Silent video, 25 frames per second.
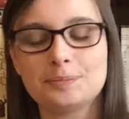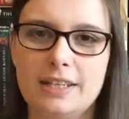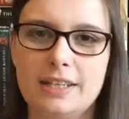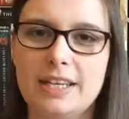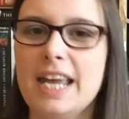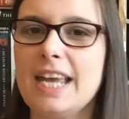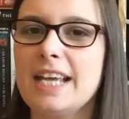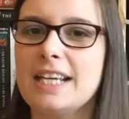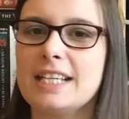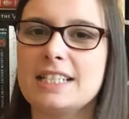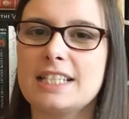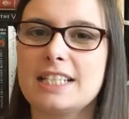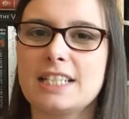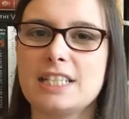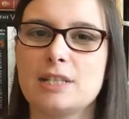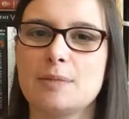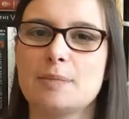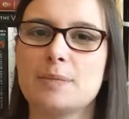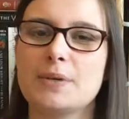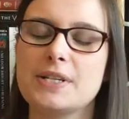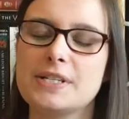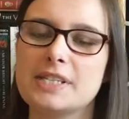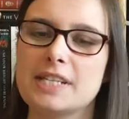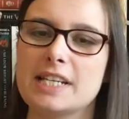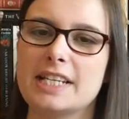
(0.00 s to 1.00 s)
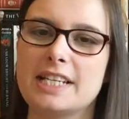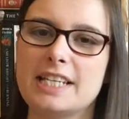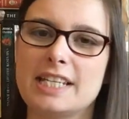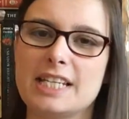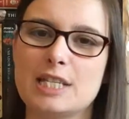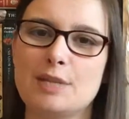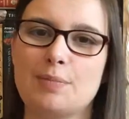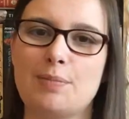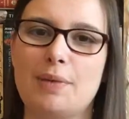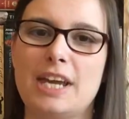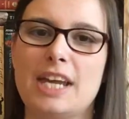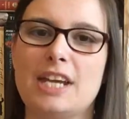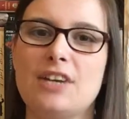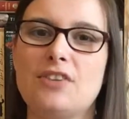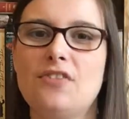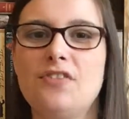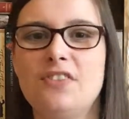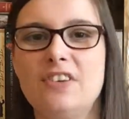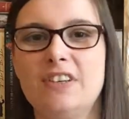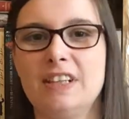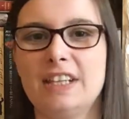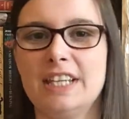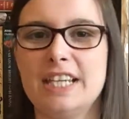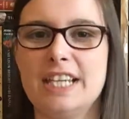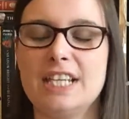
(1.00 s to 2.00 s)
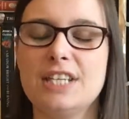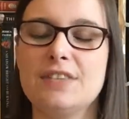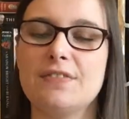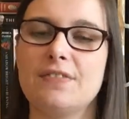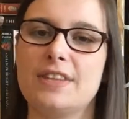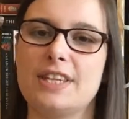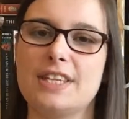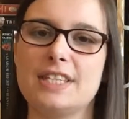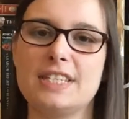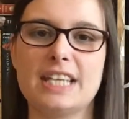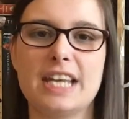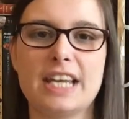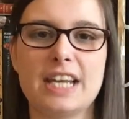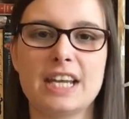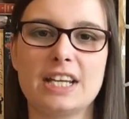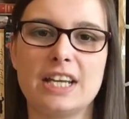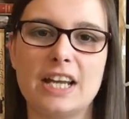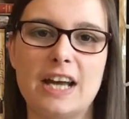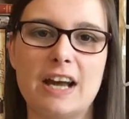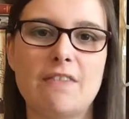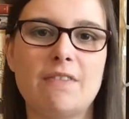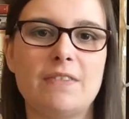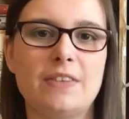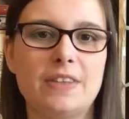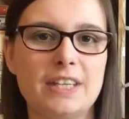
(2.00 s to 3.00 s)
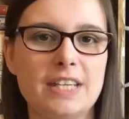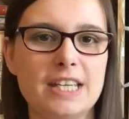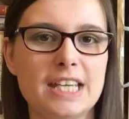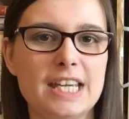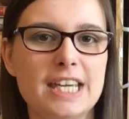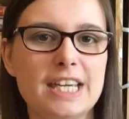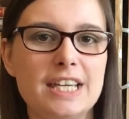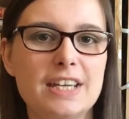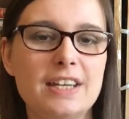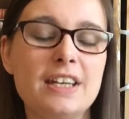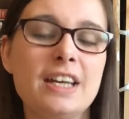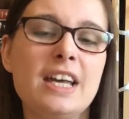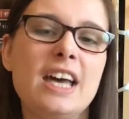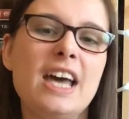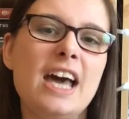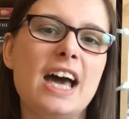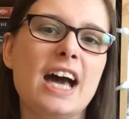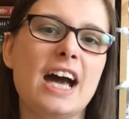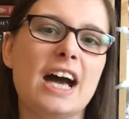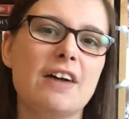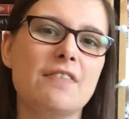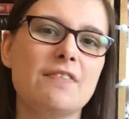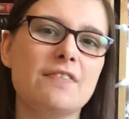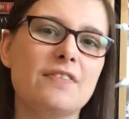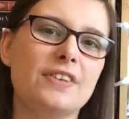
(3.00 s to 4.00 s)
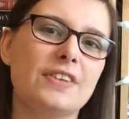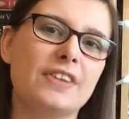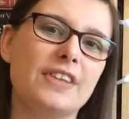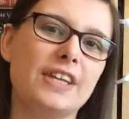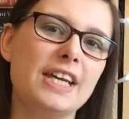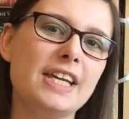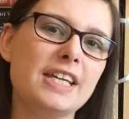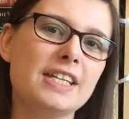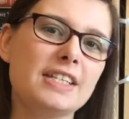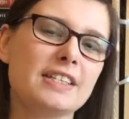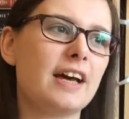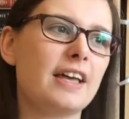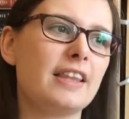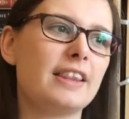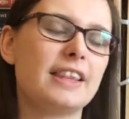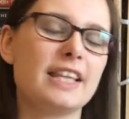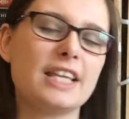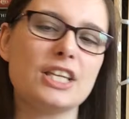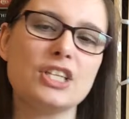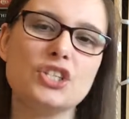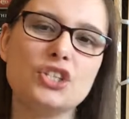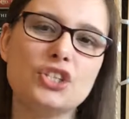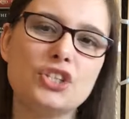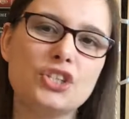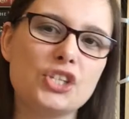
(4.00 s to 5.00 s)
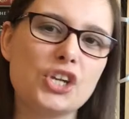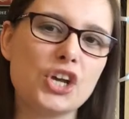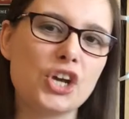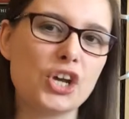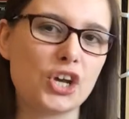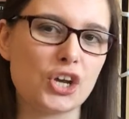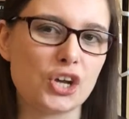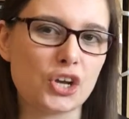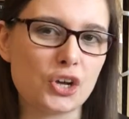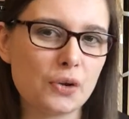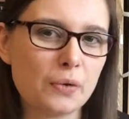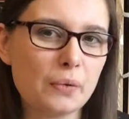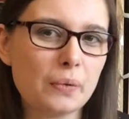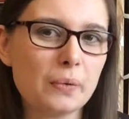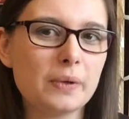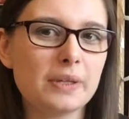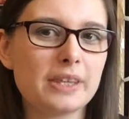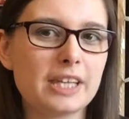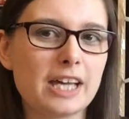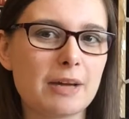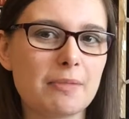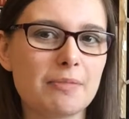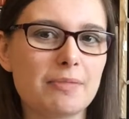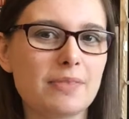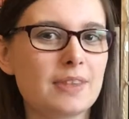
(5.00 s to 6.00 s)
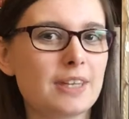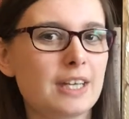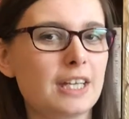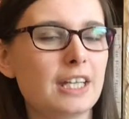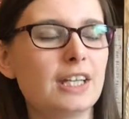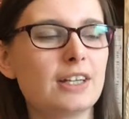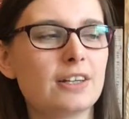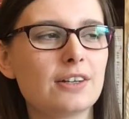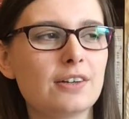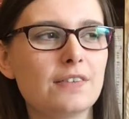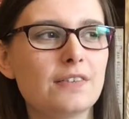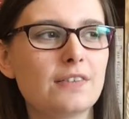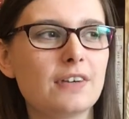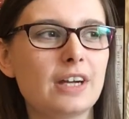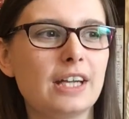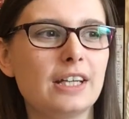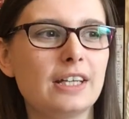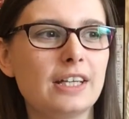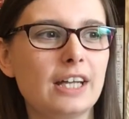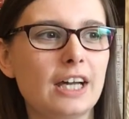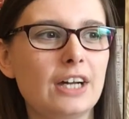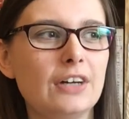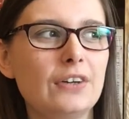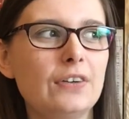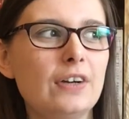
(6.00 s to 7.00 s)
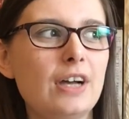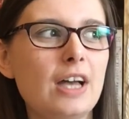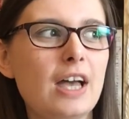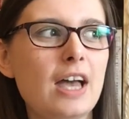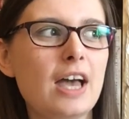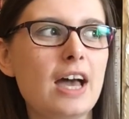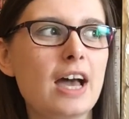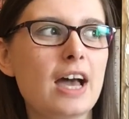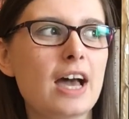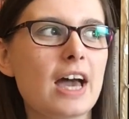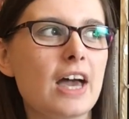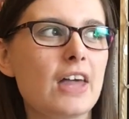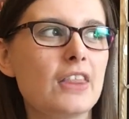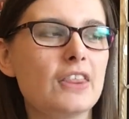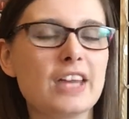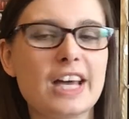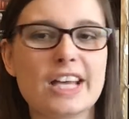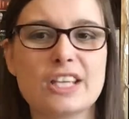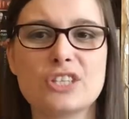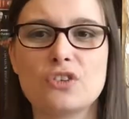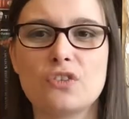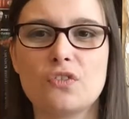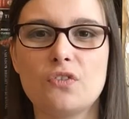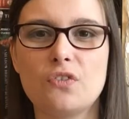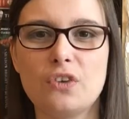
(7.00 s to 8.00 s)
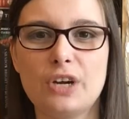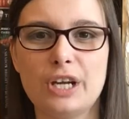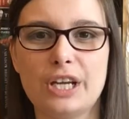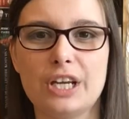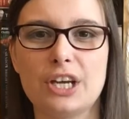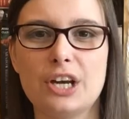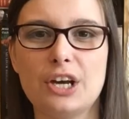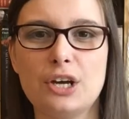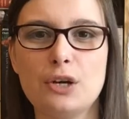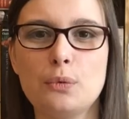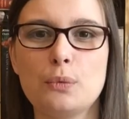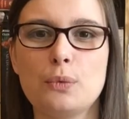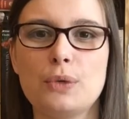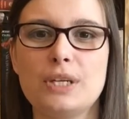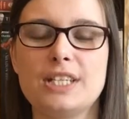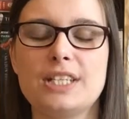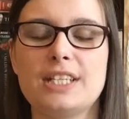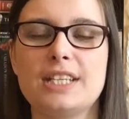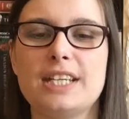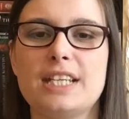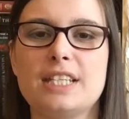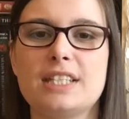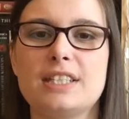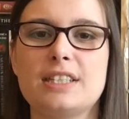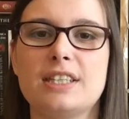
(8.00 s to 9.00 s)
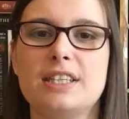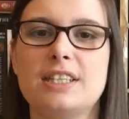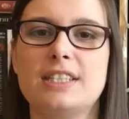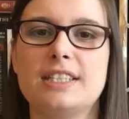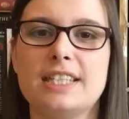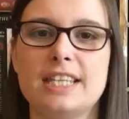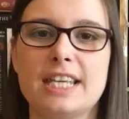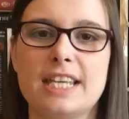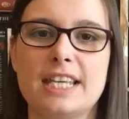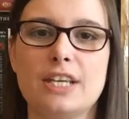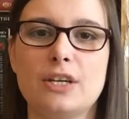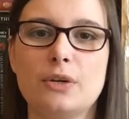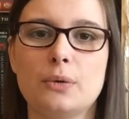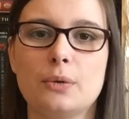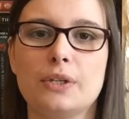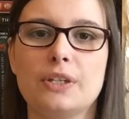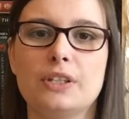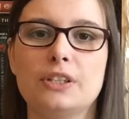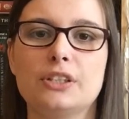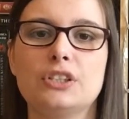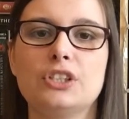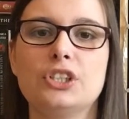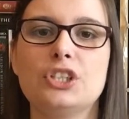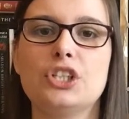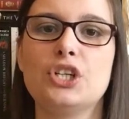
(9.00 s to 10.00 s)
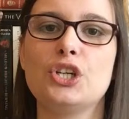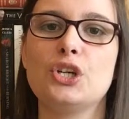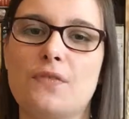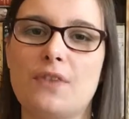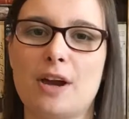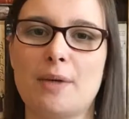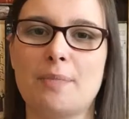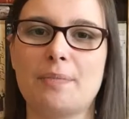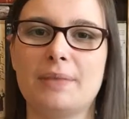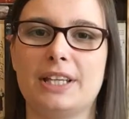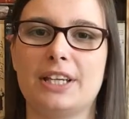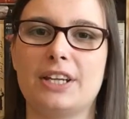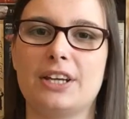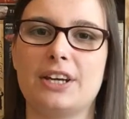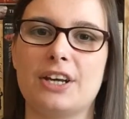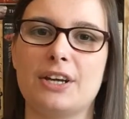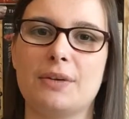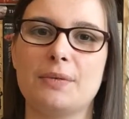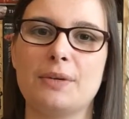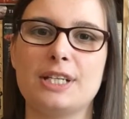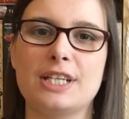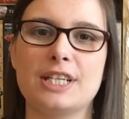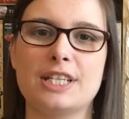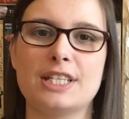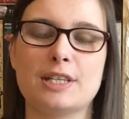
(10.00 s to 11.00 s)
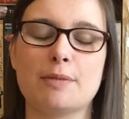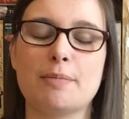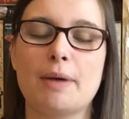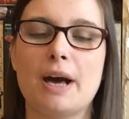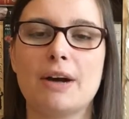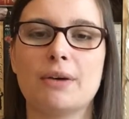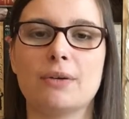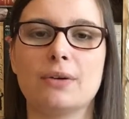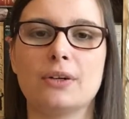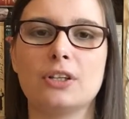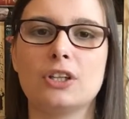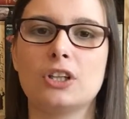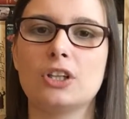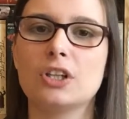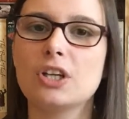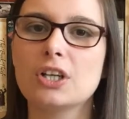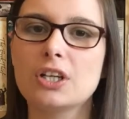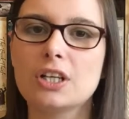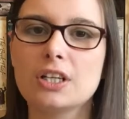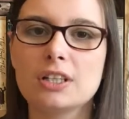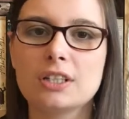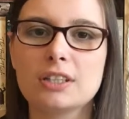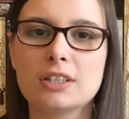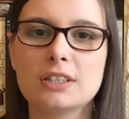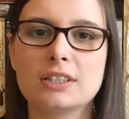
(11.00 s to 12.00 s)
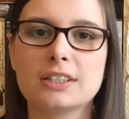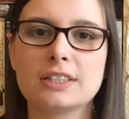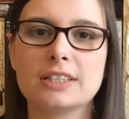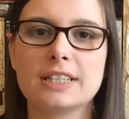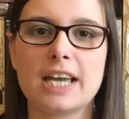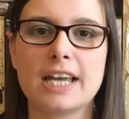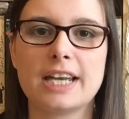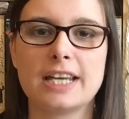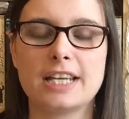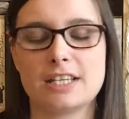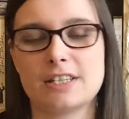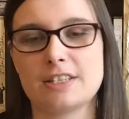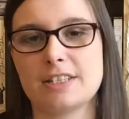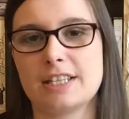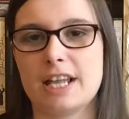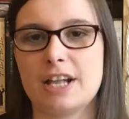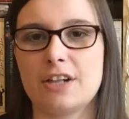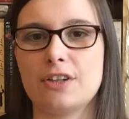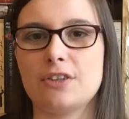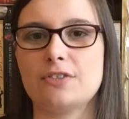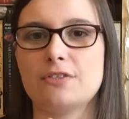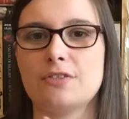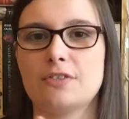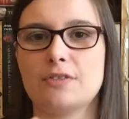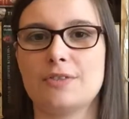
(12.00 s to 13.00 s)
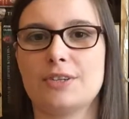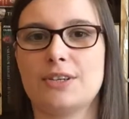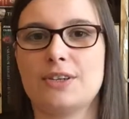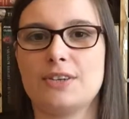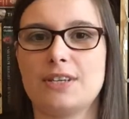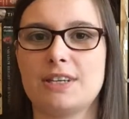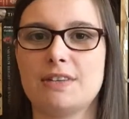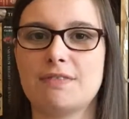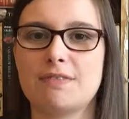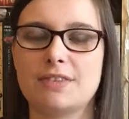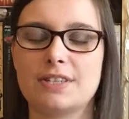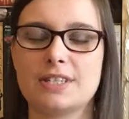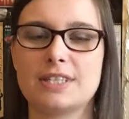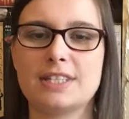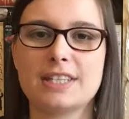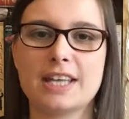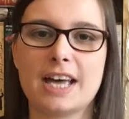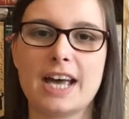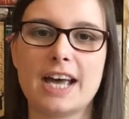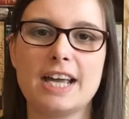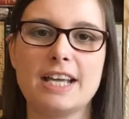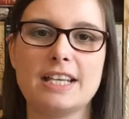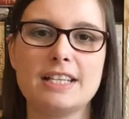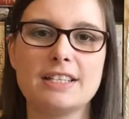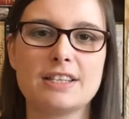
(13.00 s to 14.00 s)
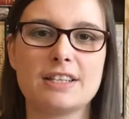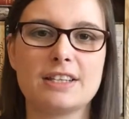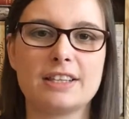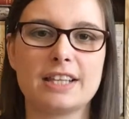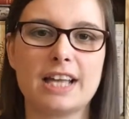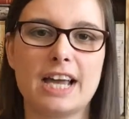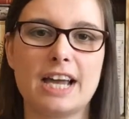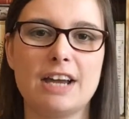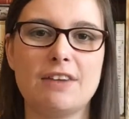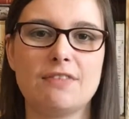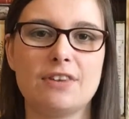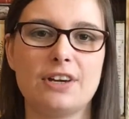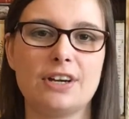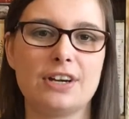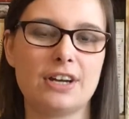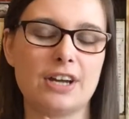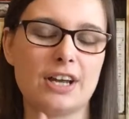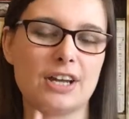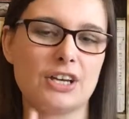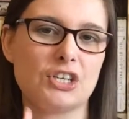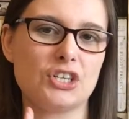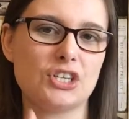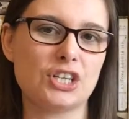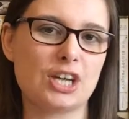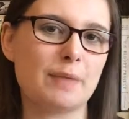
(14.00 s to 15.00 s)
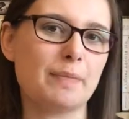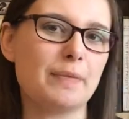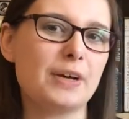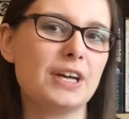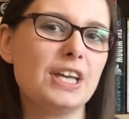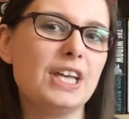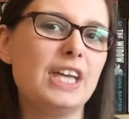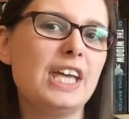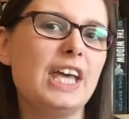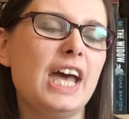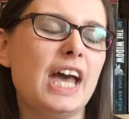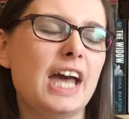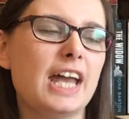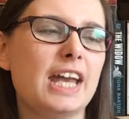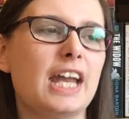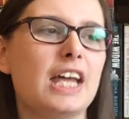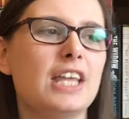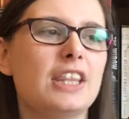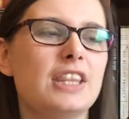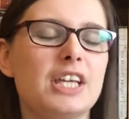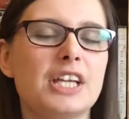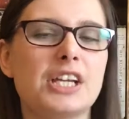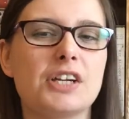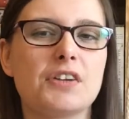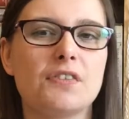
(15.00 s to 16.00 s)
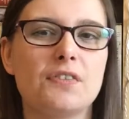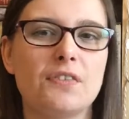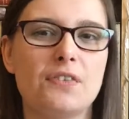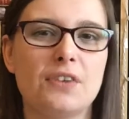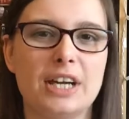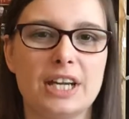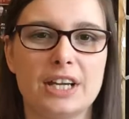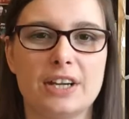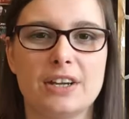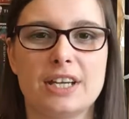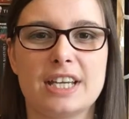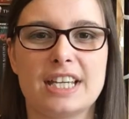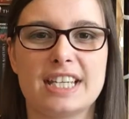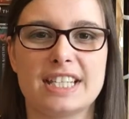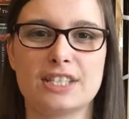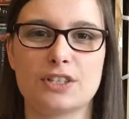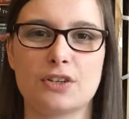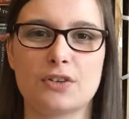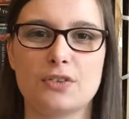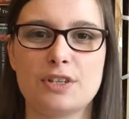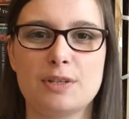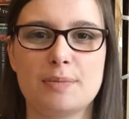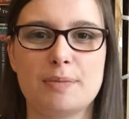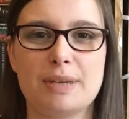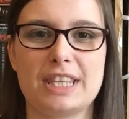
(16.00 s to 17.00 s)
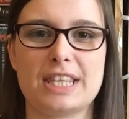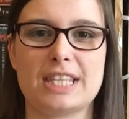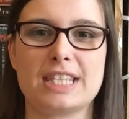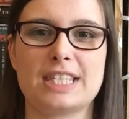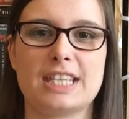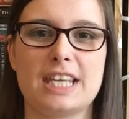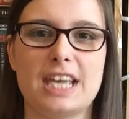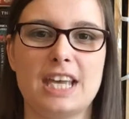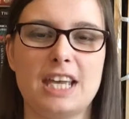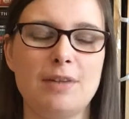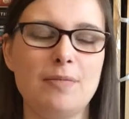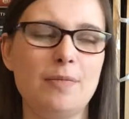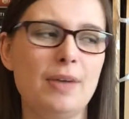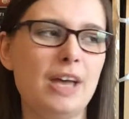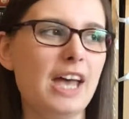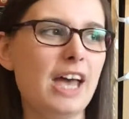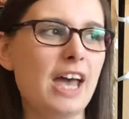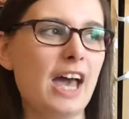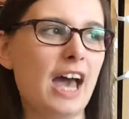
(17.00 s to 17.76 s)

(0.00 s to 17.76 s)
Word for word: Next is the most anticipated release for the second half of the year, and for this there's two that I'm thinking of right now, and that's Ringer, which is the sequel to Replica, which is about clones, and it's told from two different sides, Lyra and Gemma, and I think Ringer is going to be the same.